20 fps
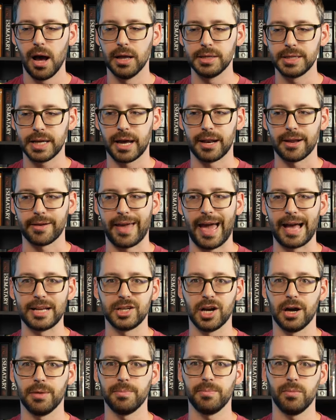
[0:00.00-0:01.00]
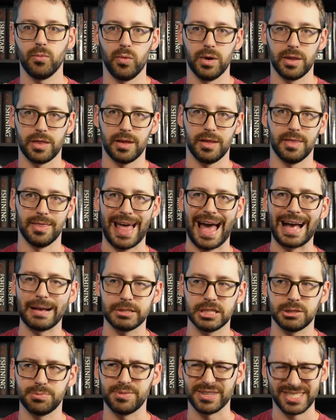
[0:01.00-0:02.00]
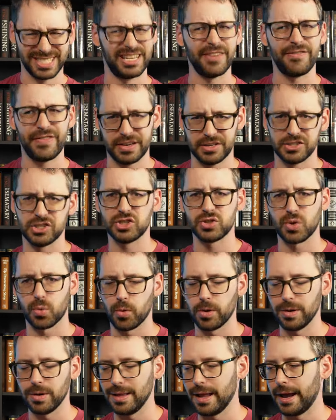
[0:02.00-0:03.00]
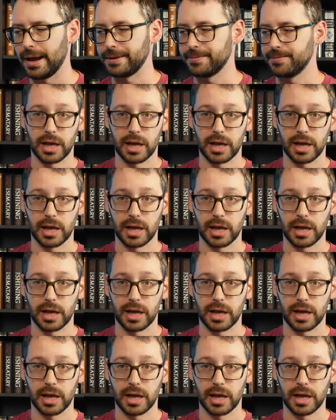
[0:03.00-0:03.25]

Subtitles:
to kind of catch up within that specific storyline.